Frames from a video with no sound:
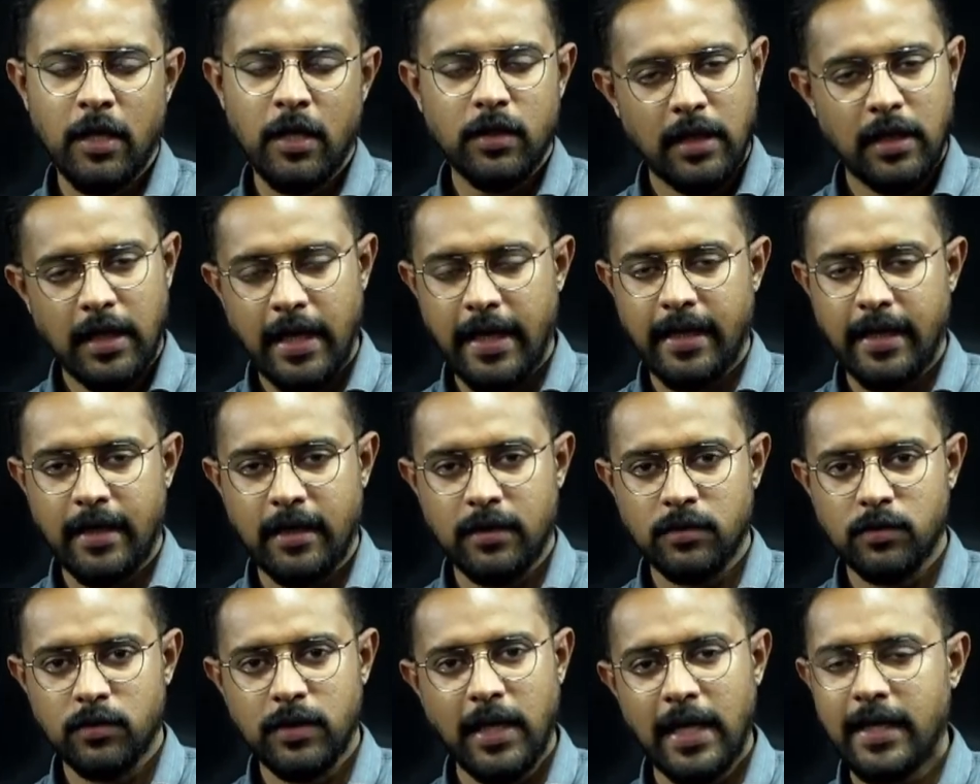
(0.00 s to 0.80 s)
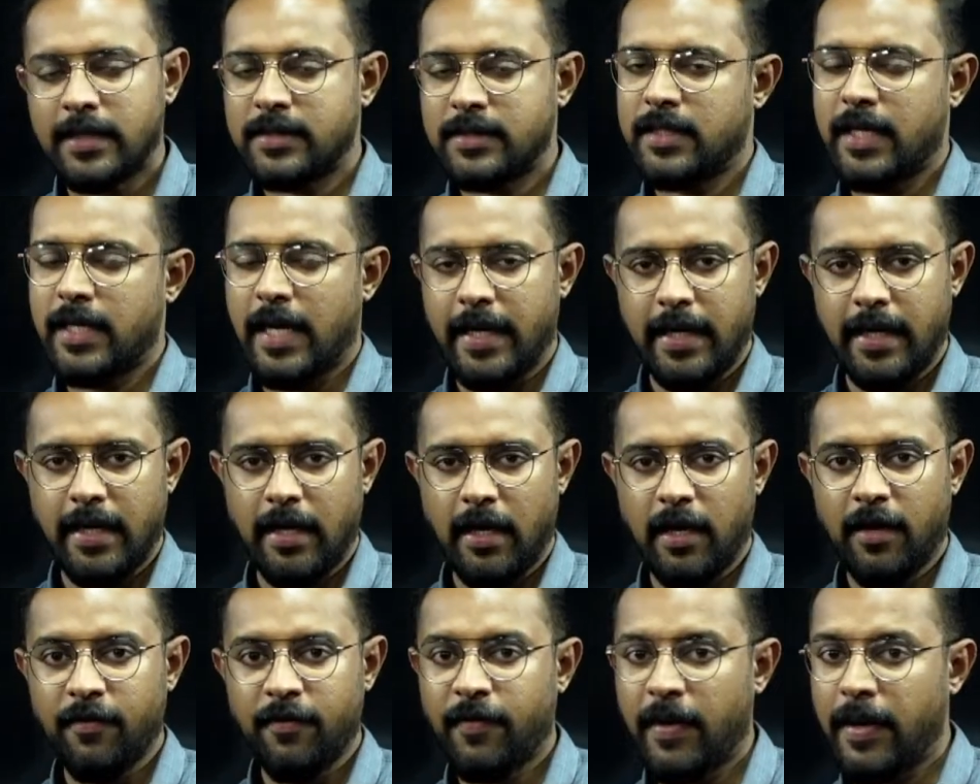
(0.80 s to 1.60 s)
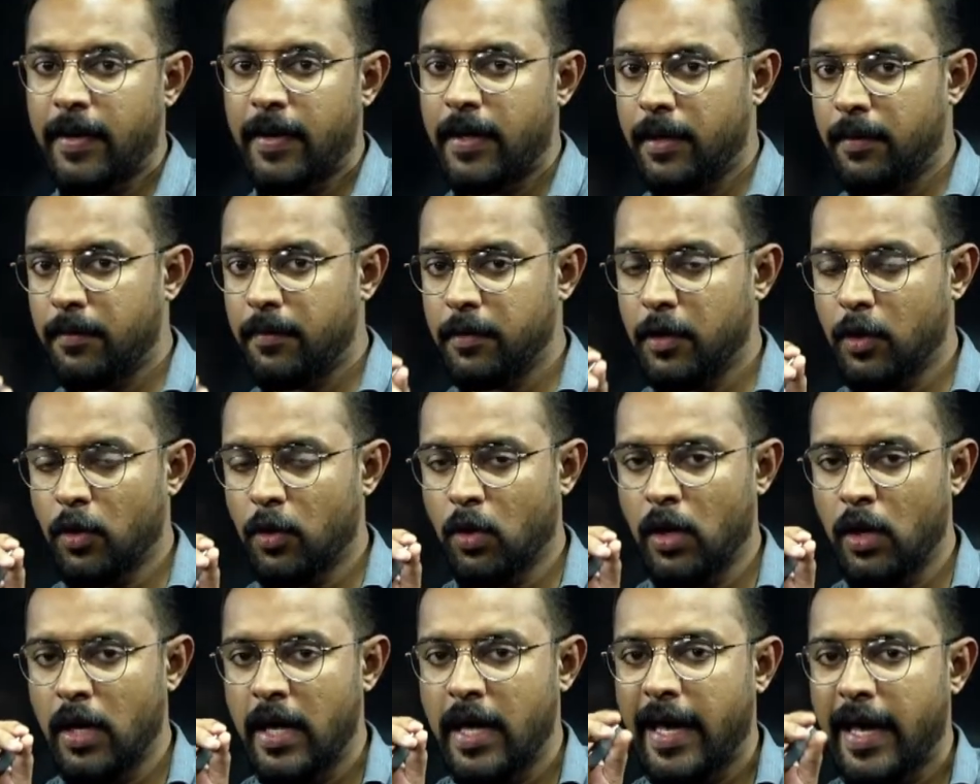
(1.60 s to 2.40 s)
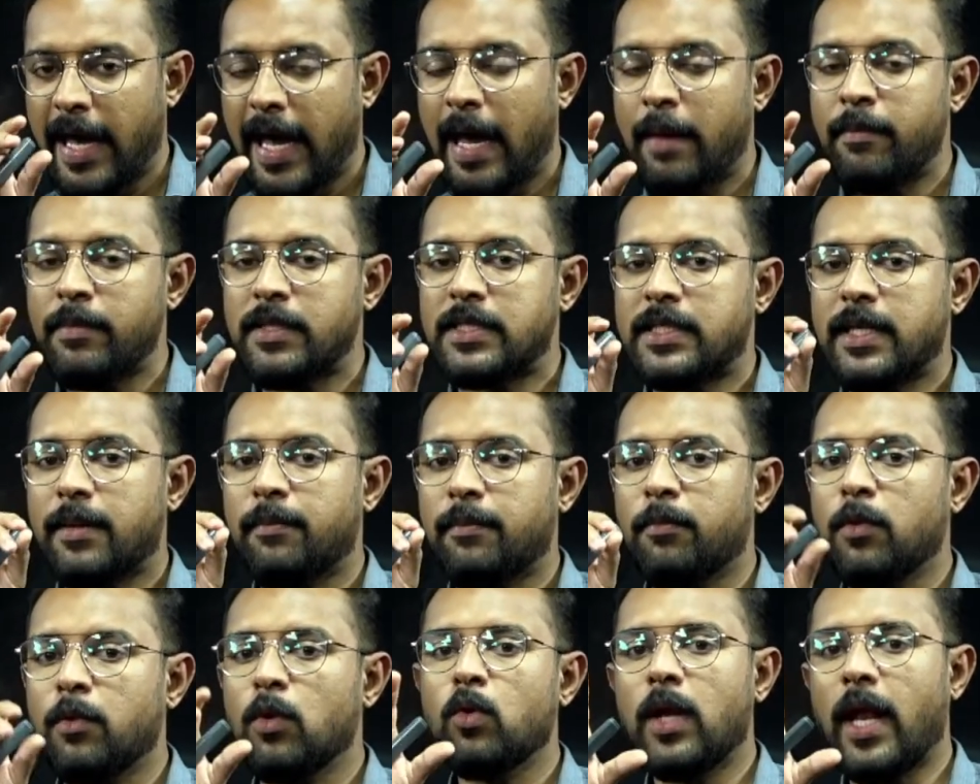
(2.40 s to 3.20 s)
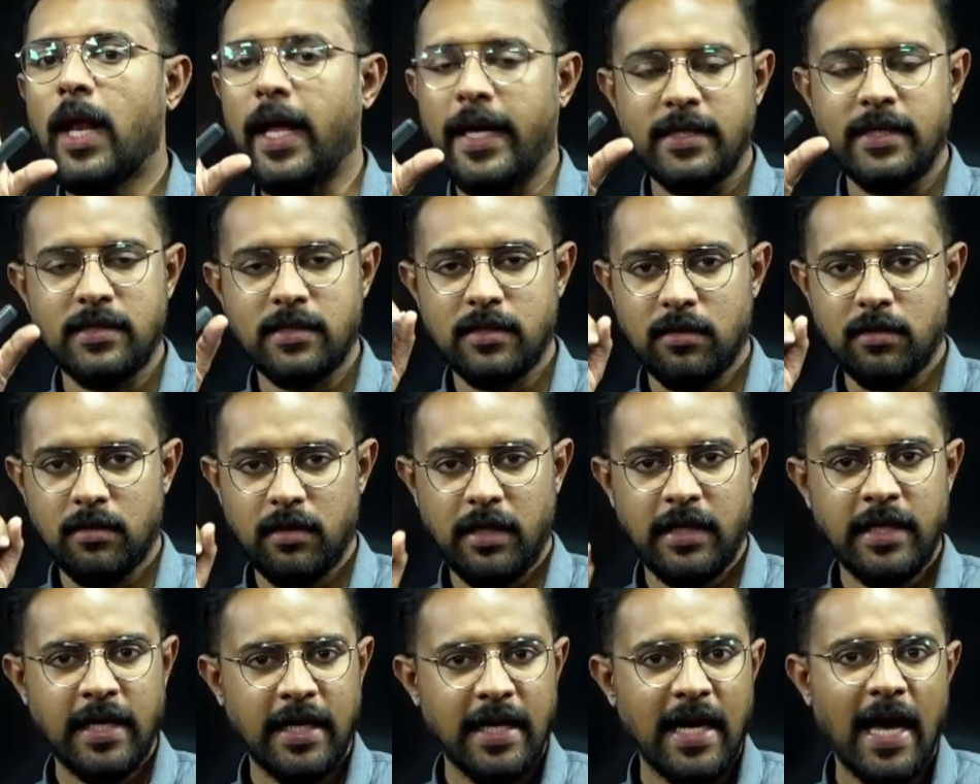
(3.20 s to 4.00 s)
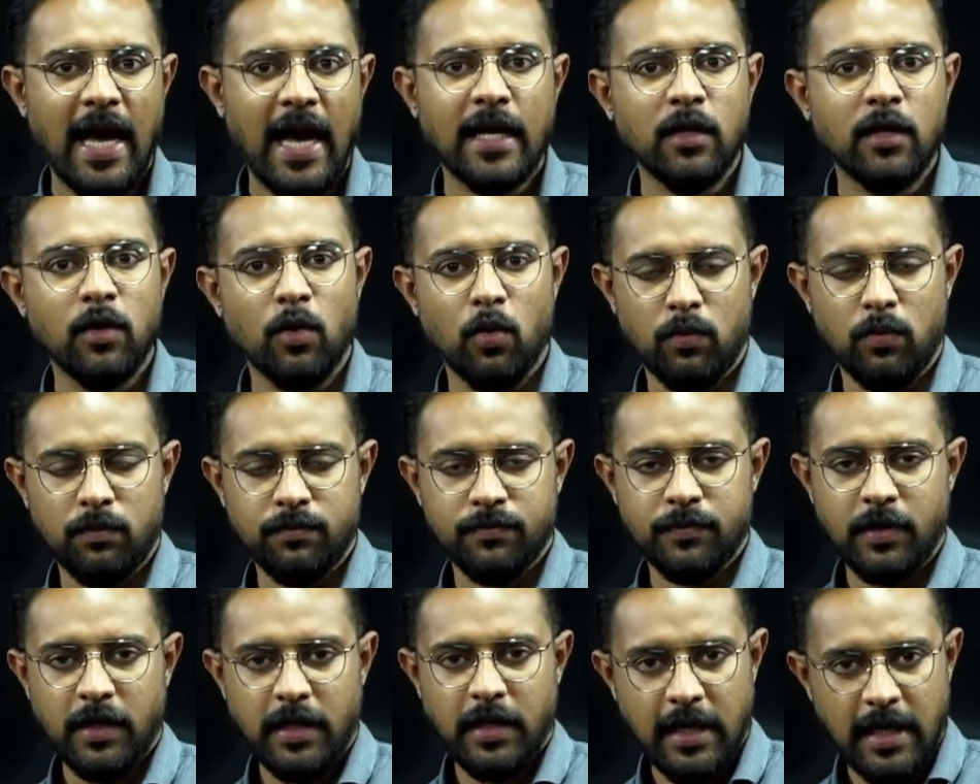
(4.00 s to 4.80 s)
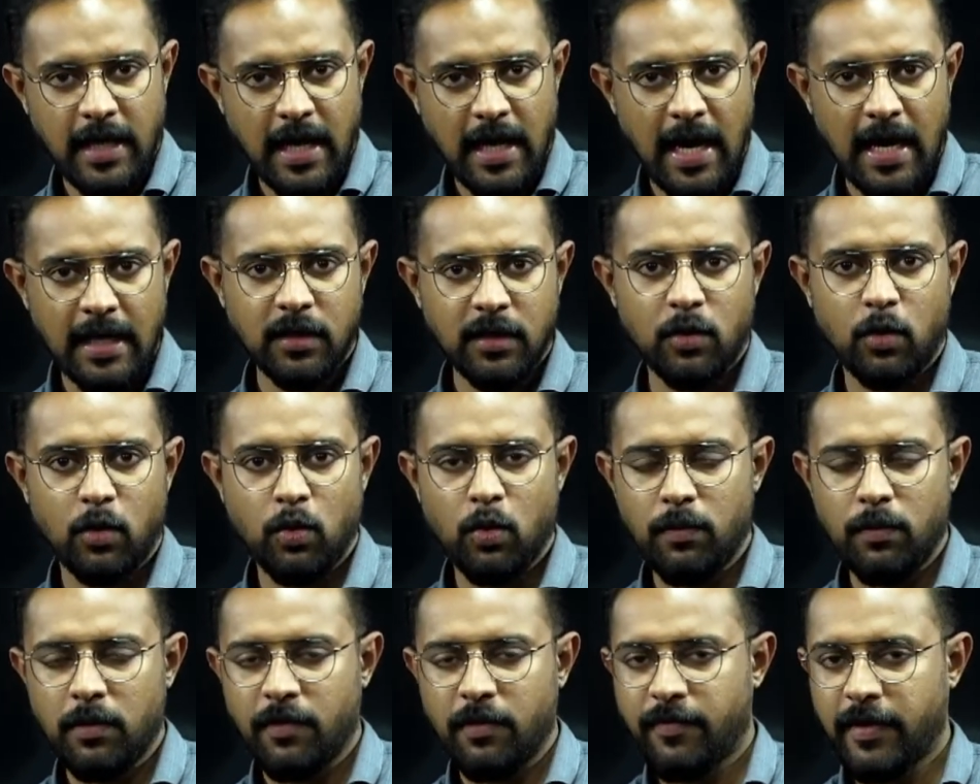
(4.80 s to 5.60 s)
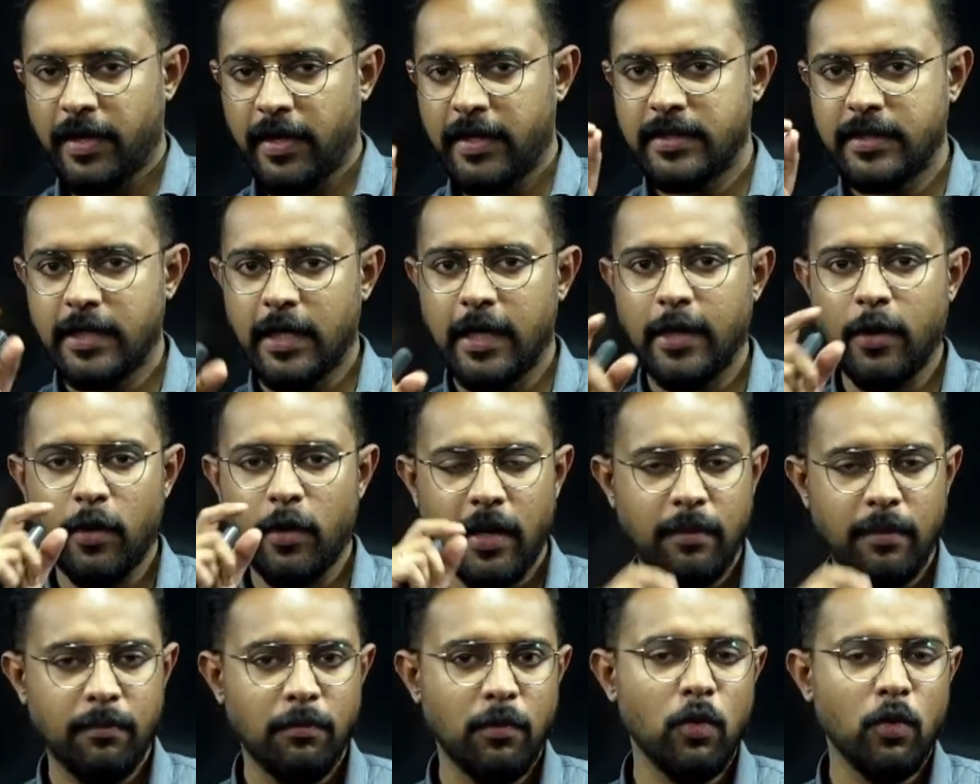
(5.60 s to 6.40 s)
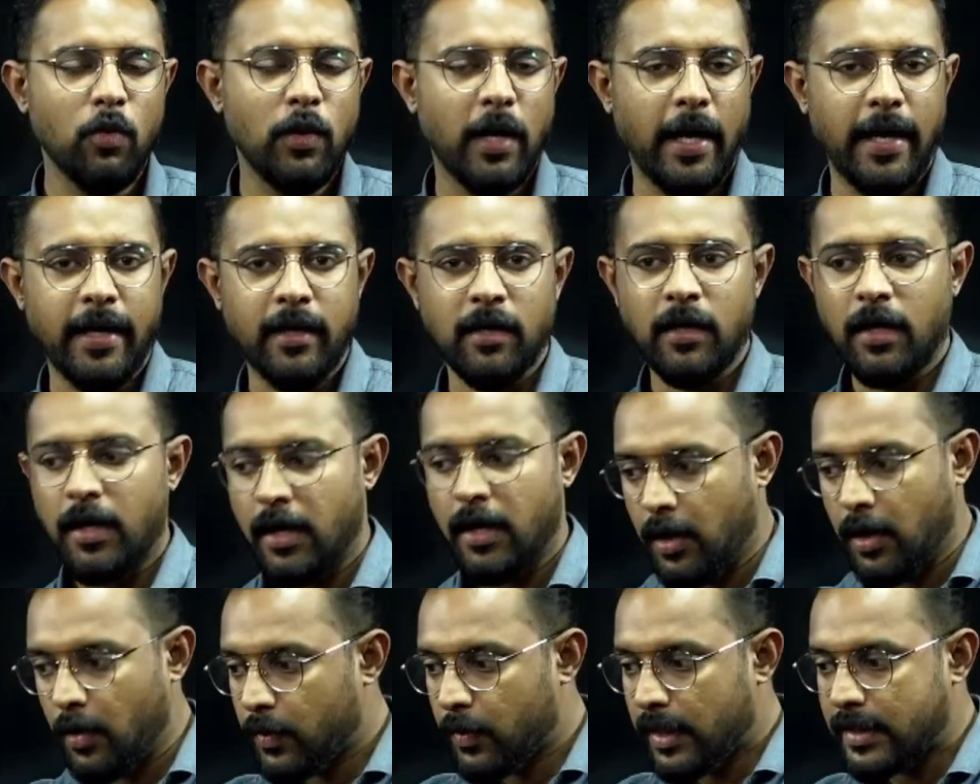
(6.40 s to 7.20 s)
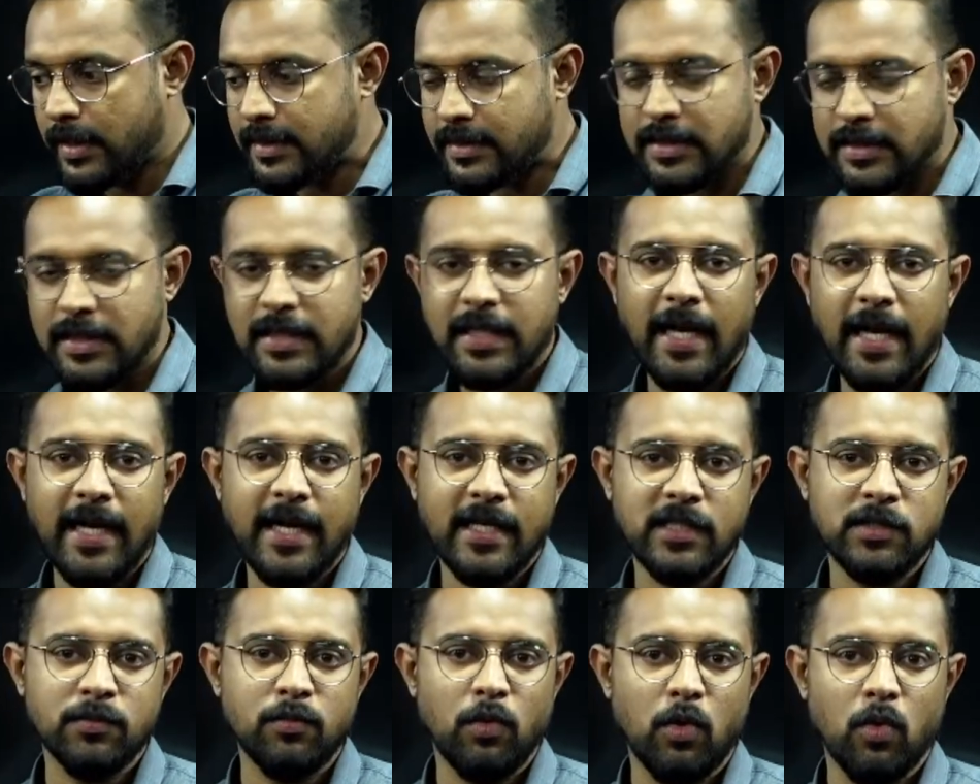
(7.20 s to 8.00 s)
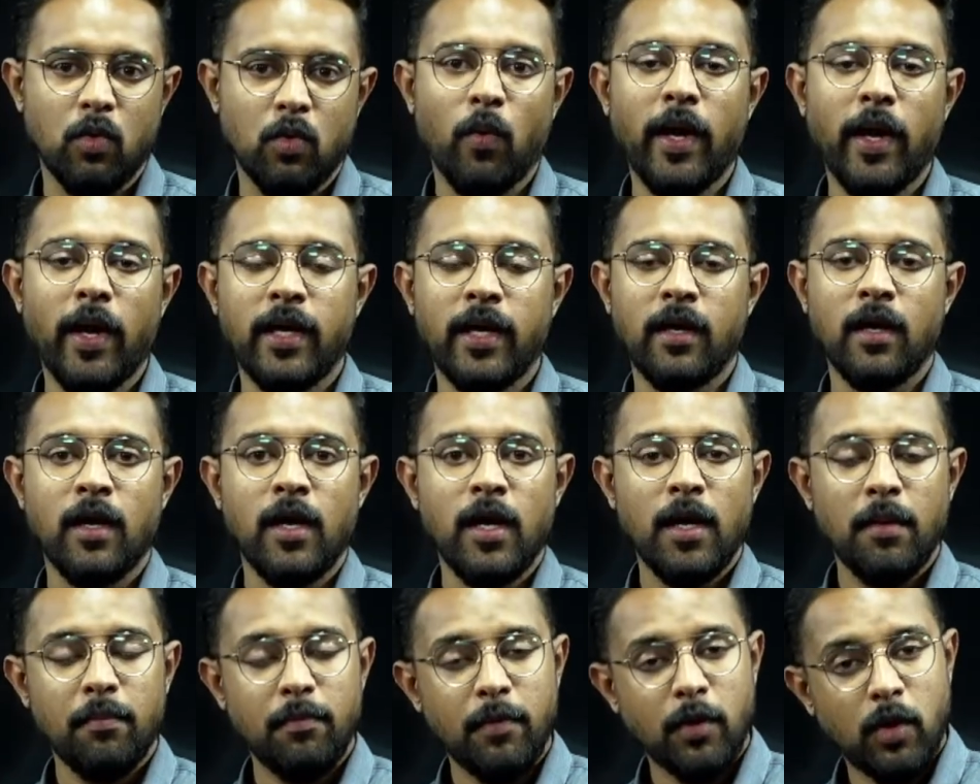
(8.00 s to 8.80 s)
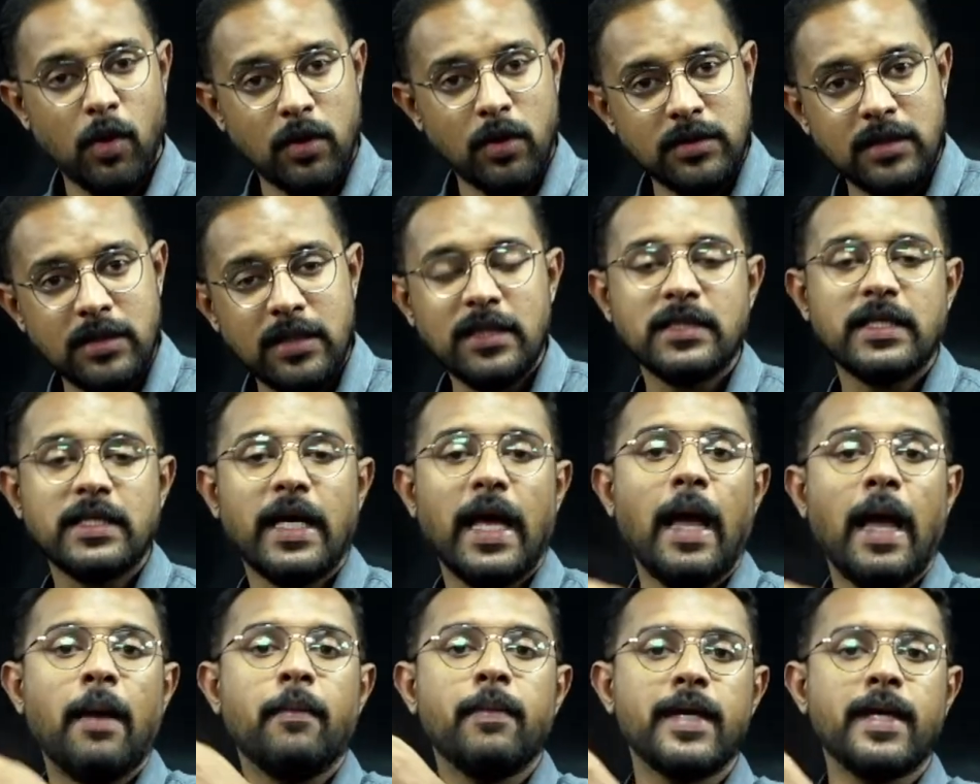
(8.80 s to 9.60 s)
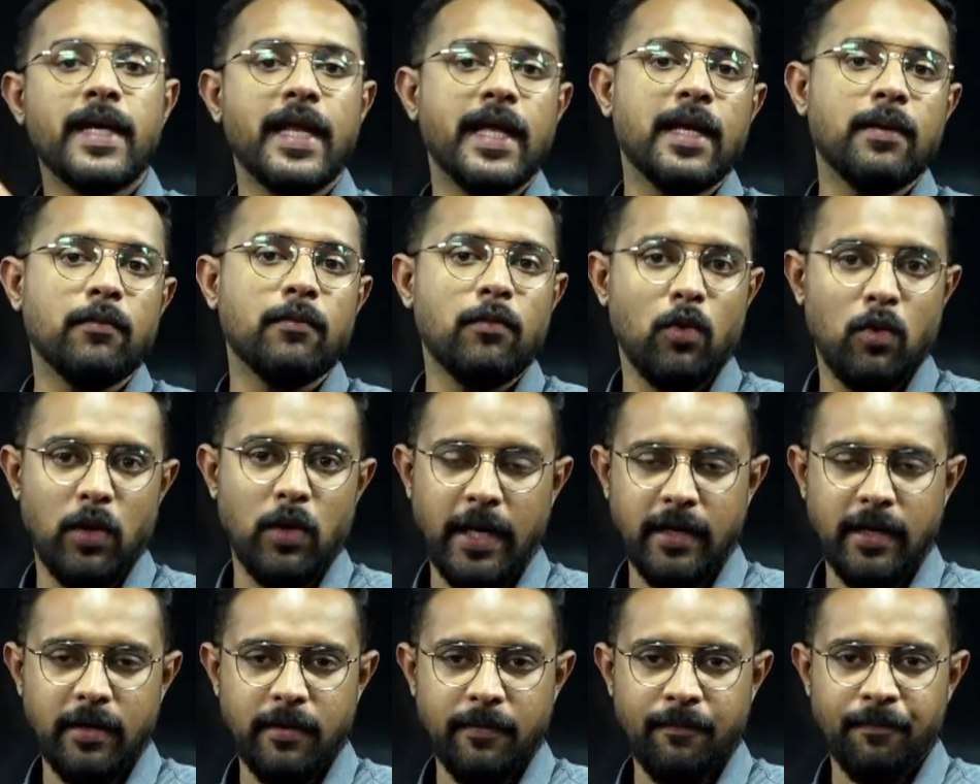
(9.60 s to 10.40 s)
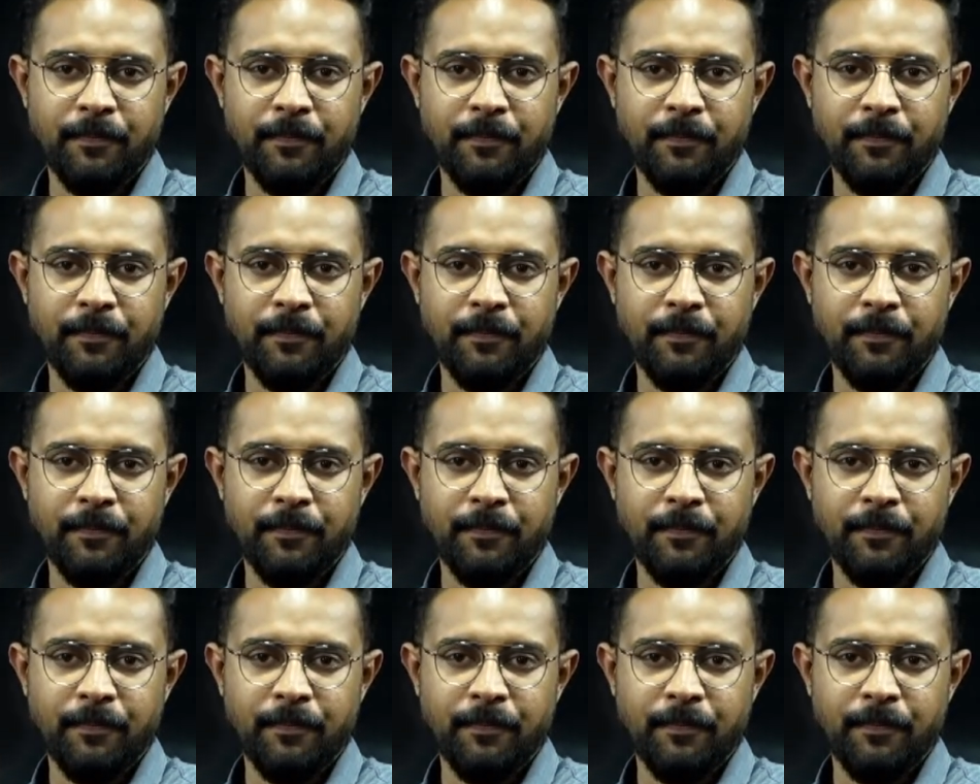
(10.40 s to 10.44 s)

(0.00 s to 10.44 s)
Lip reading: Right, so that is the idea. If I emit a blue light in a dark room, if I turn on a blue light, you can see that as blue. Why? Because it is emitting blue light.